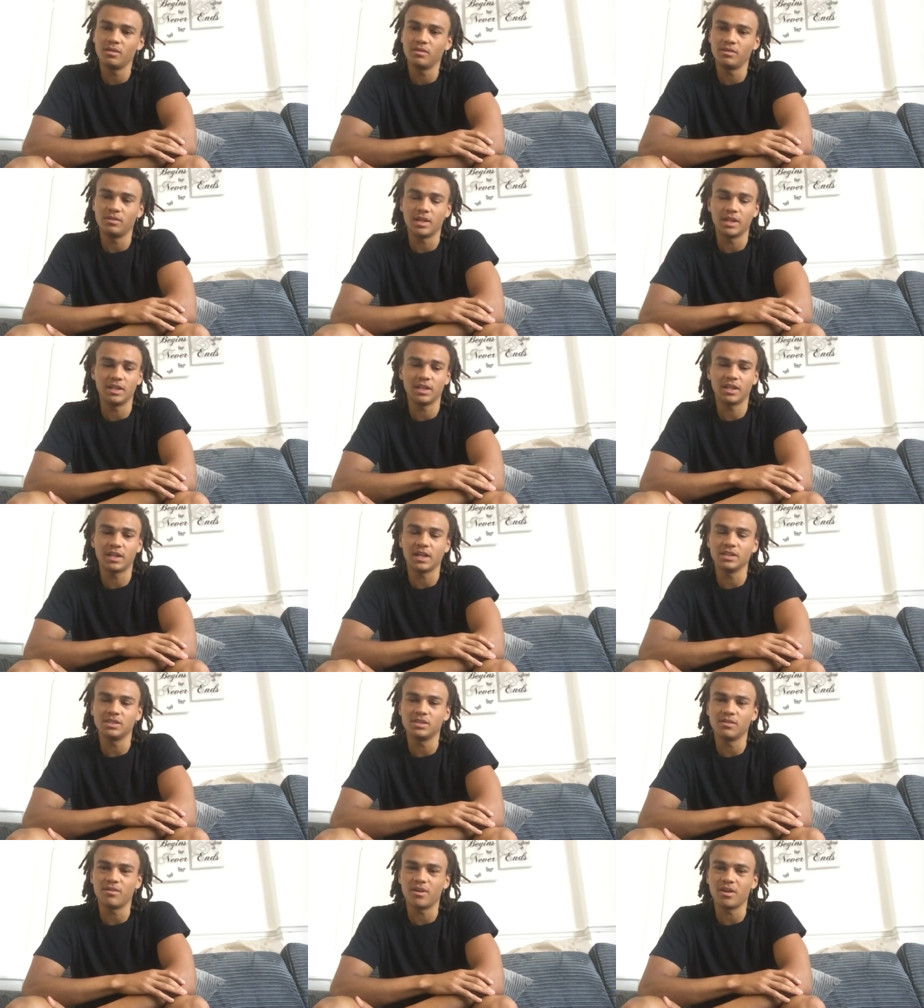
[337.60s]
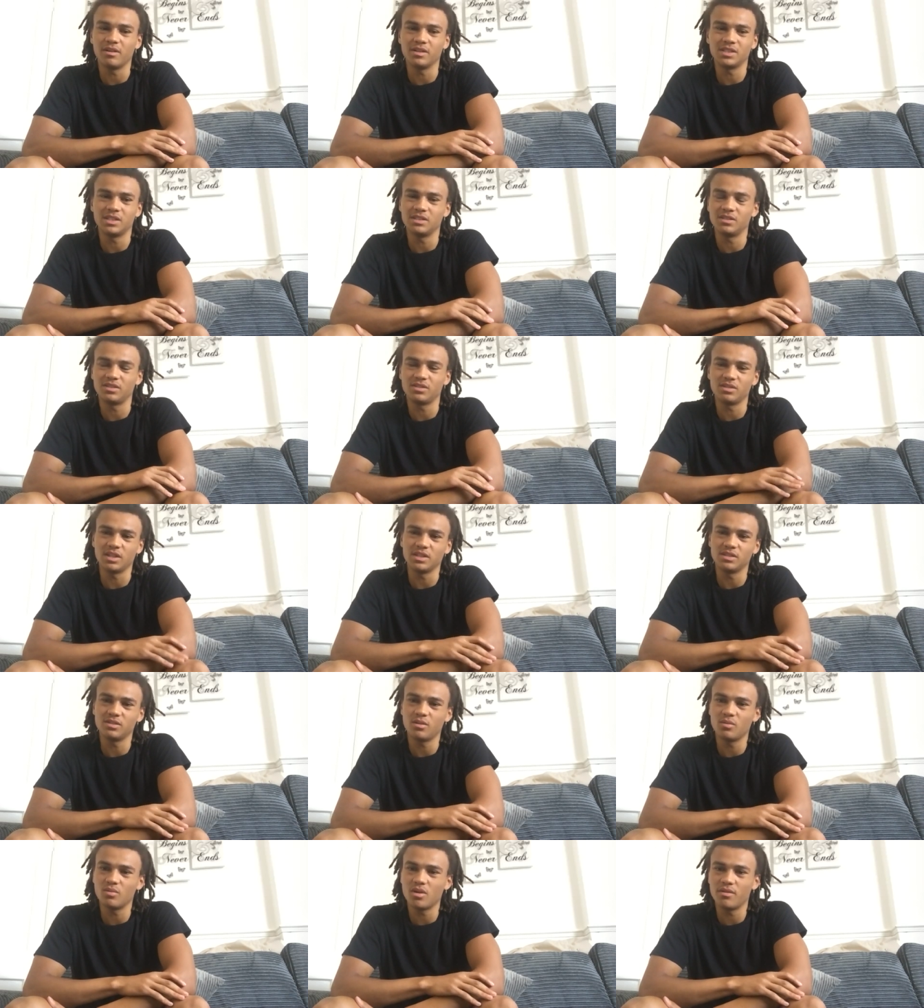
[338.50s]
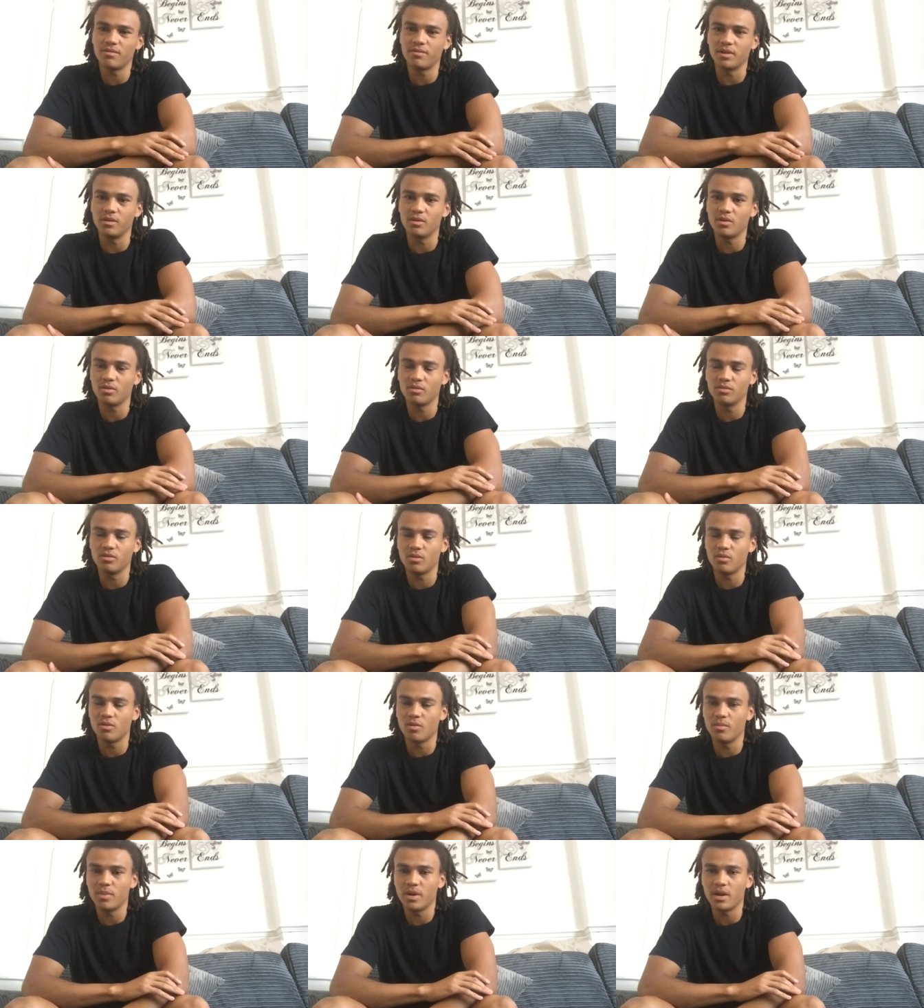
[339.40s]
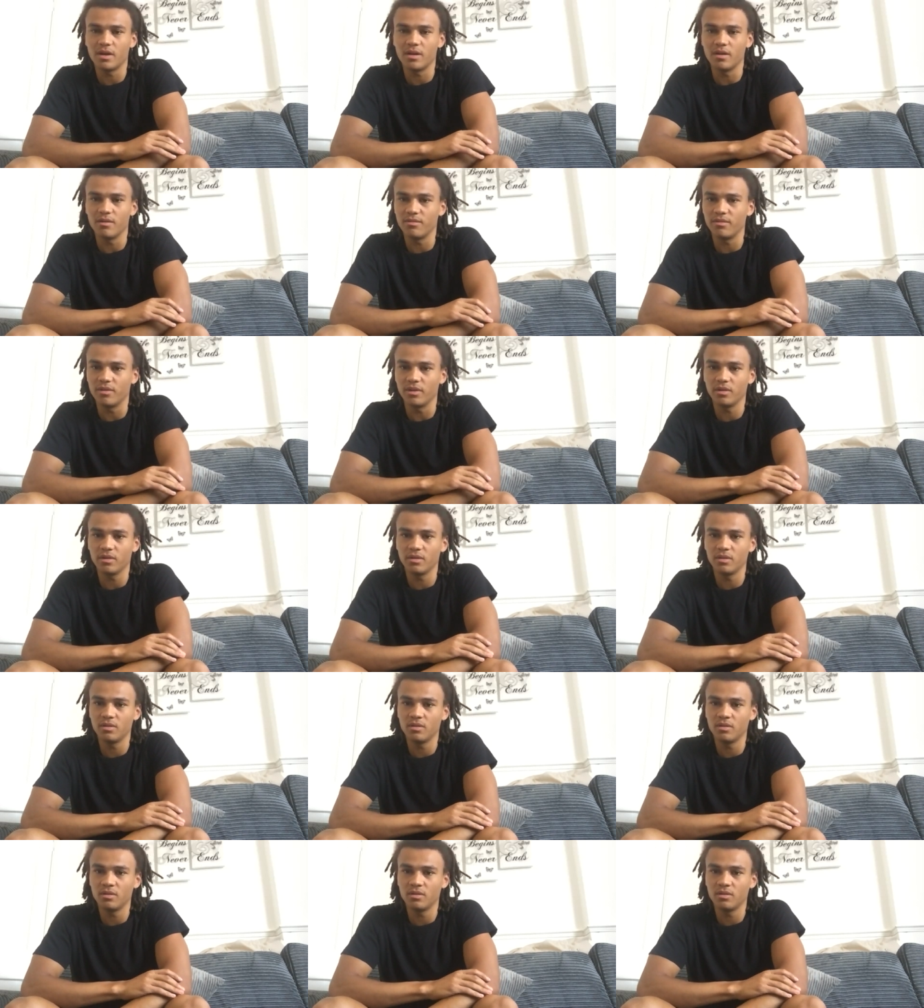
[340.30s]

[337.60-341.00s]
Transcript: They did catch the virus. It's not worth it. Not one bit. I don't think.